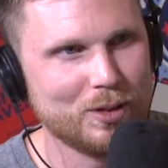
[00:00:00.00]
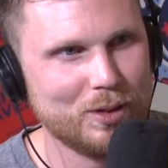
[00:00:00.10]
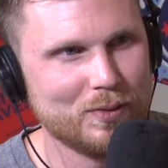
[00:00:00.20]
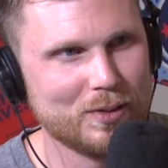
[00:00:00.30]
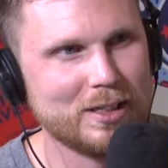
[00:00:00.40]

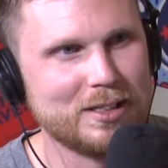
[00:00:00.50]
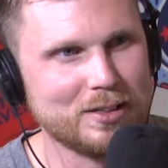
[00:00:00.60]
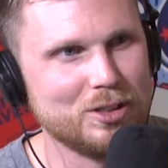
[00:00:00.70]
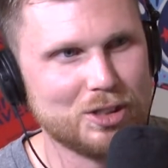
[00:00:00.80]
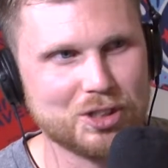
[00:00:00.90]
and over
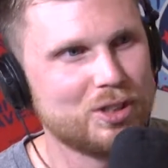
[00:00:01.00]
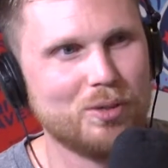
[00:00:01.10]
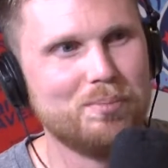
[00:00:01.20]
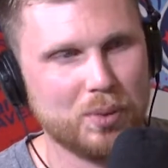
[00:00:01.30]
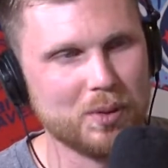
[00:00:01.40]
until you're just
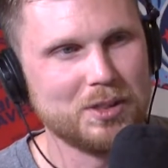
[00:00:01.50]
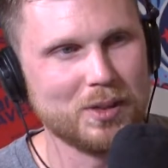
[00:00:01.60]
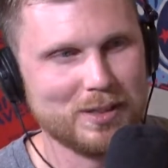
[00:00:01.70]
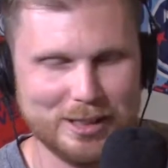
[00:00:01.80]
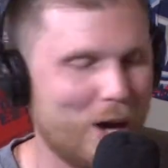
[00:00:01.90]
so bored you
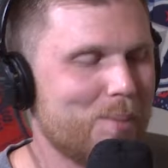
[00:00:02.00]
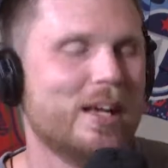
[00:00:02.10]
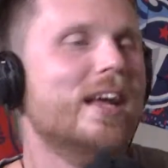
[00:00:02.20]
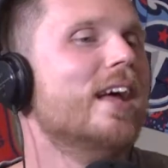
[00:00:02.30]
go to play.